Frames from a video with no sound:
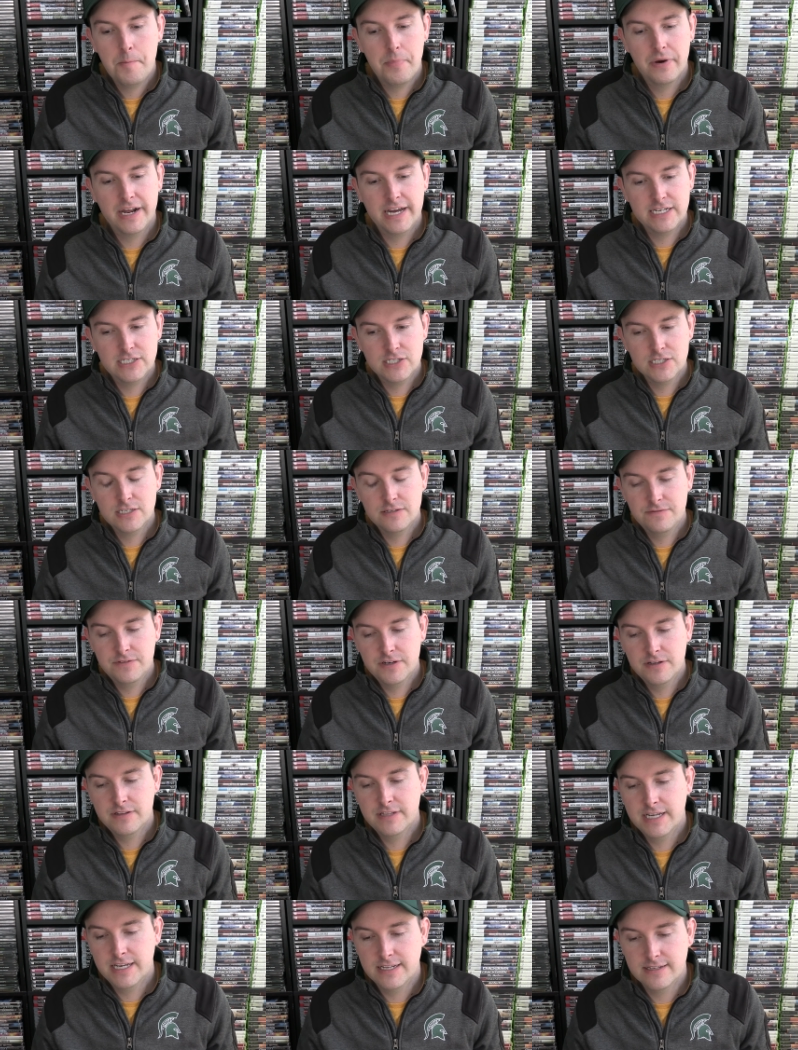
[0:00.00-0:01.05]
But I just
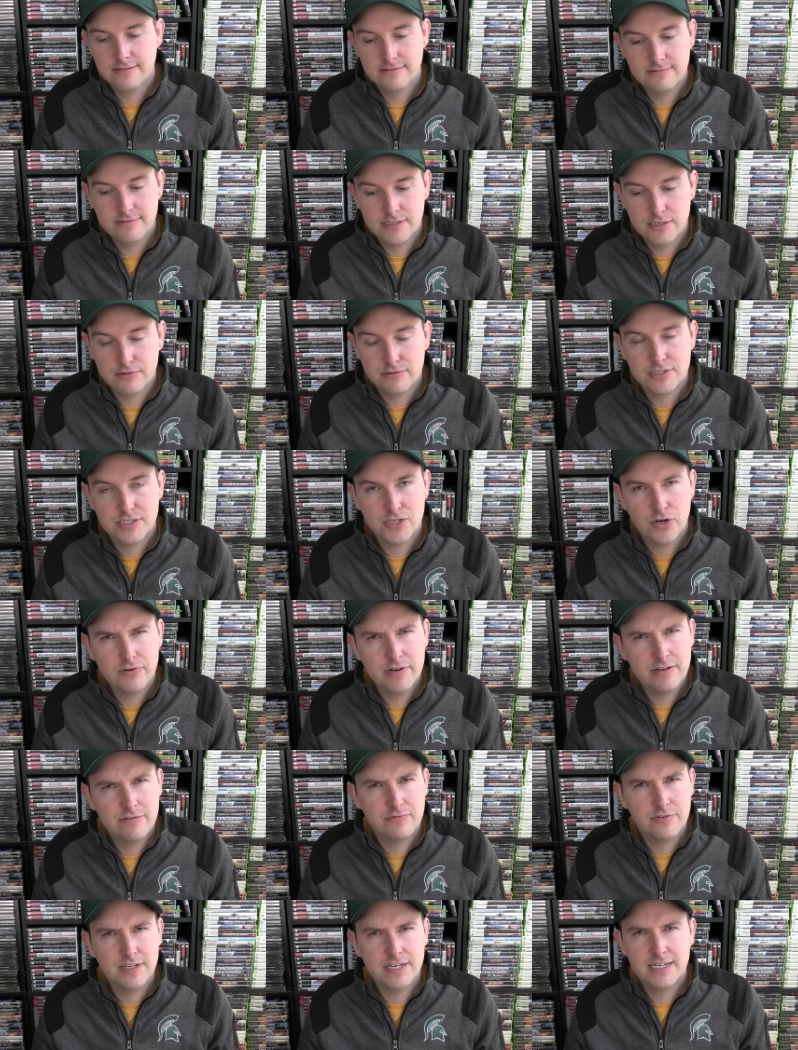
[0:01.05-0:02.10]
feel that, you know,
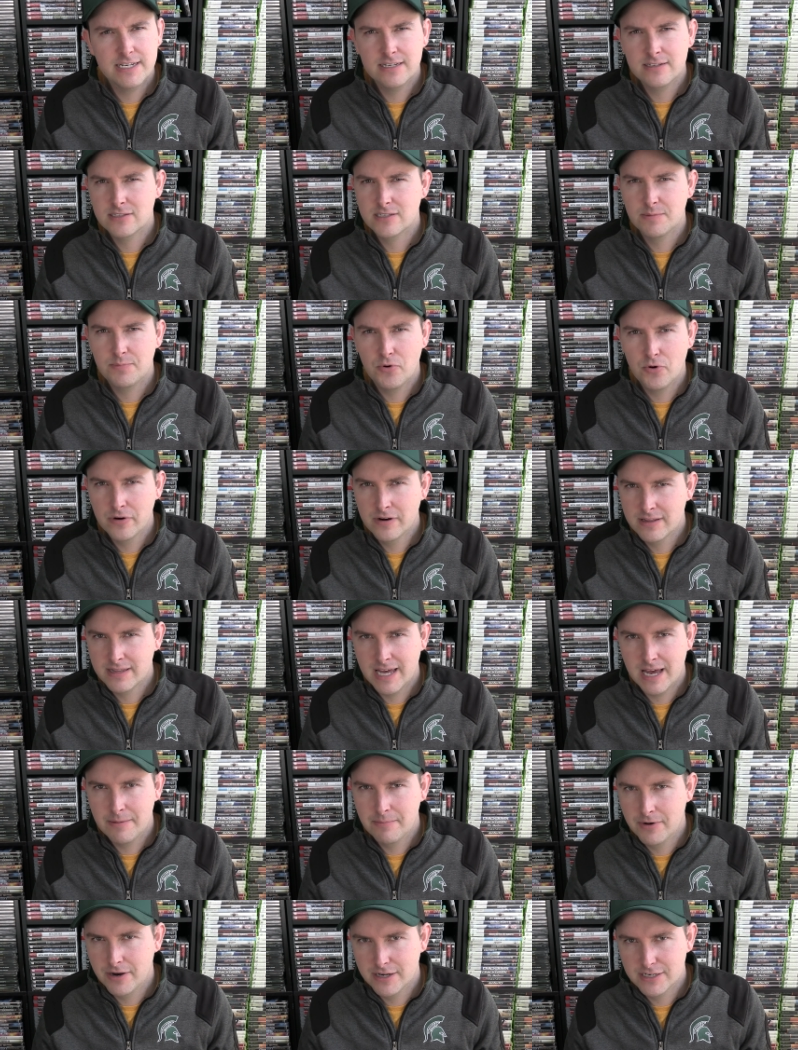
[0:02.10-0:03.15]
Sony really didn't support it
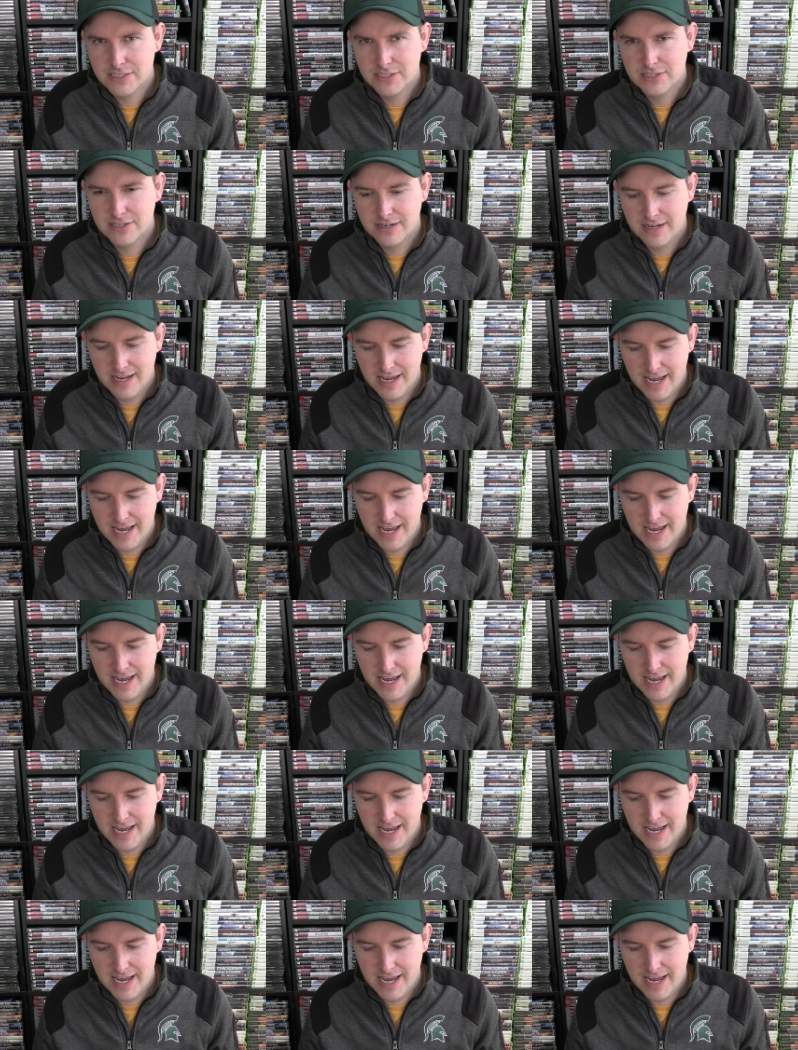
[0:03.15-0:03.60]
that much,